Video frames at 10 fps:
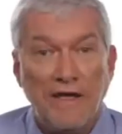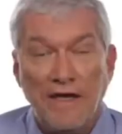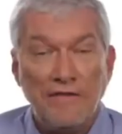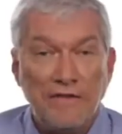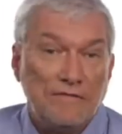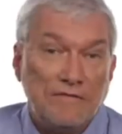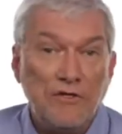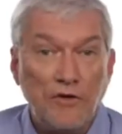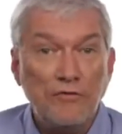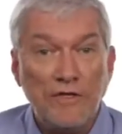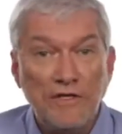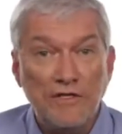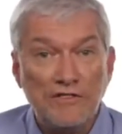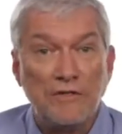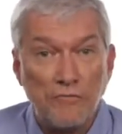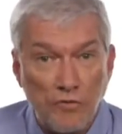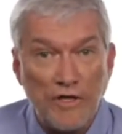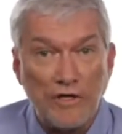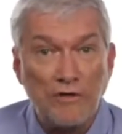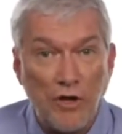and, he did some
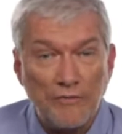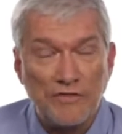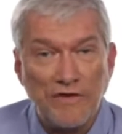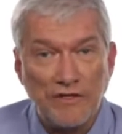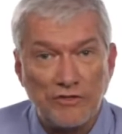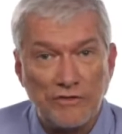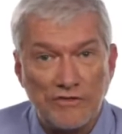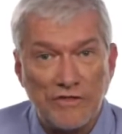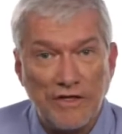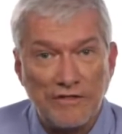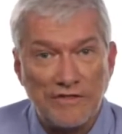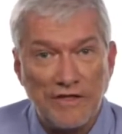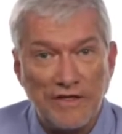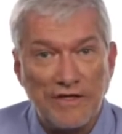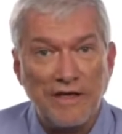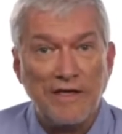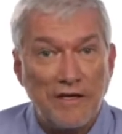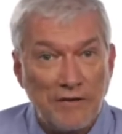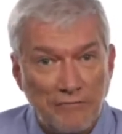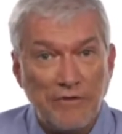real observational science there,
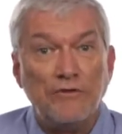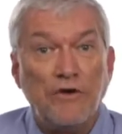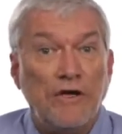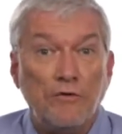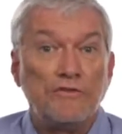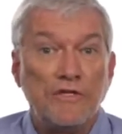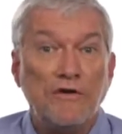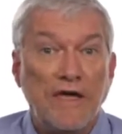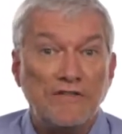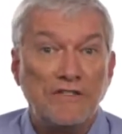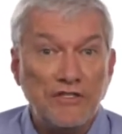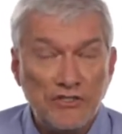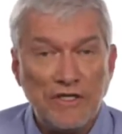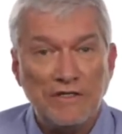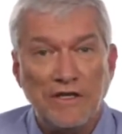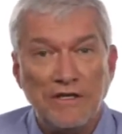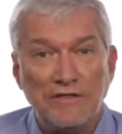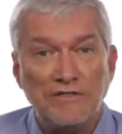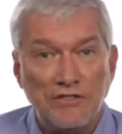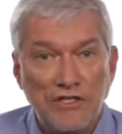Bill Nye also has an agenda
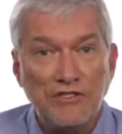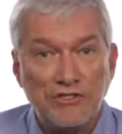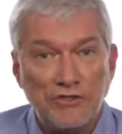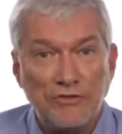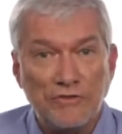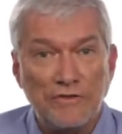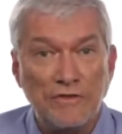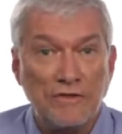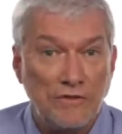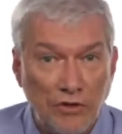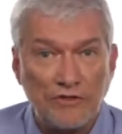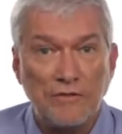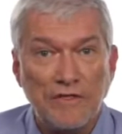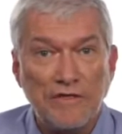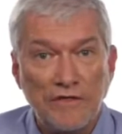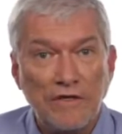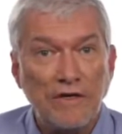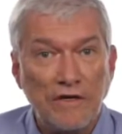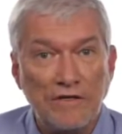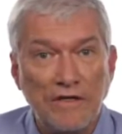to teach children not to believe in God.